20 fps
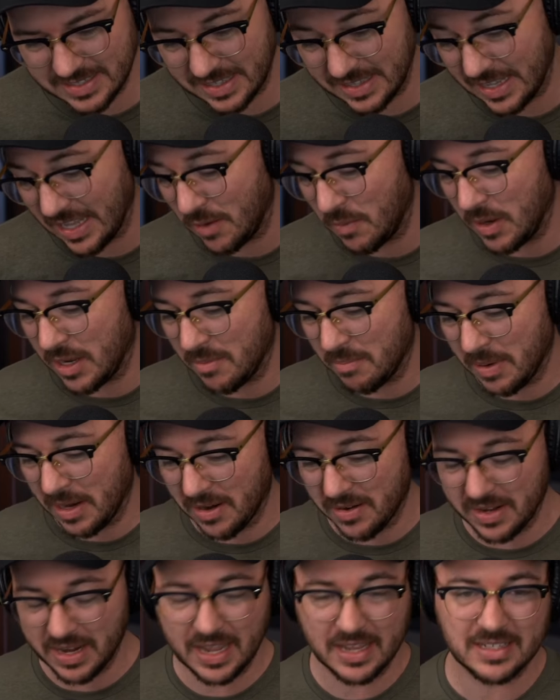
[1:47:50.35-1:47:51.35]
and then we compare
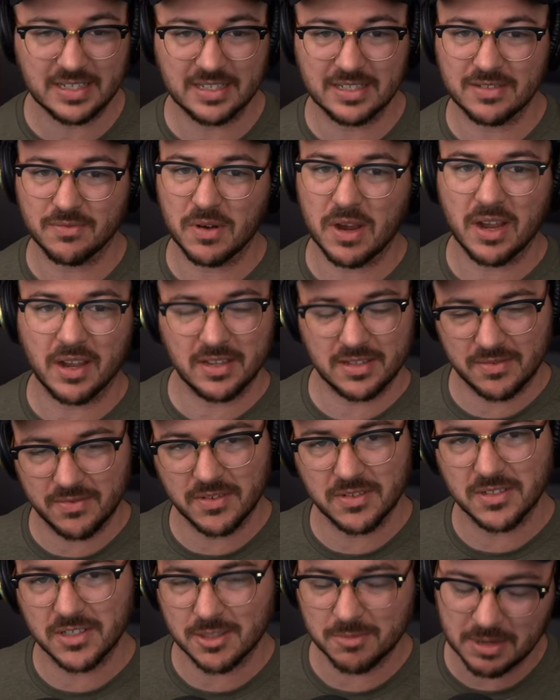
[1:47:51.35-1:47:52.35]
NASA's rockets
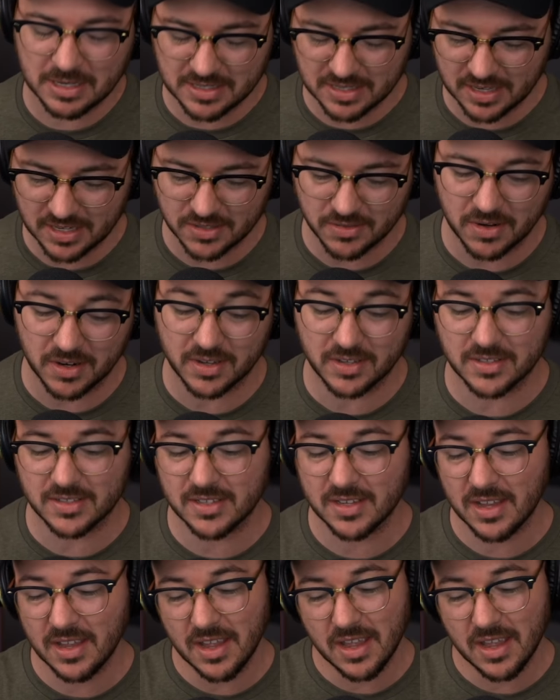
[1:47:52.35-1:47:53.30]
versus SpaceX rockets.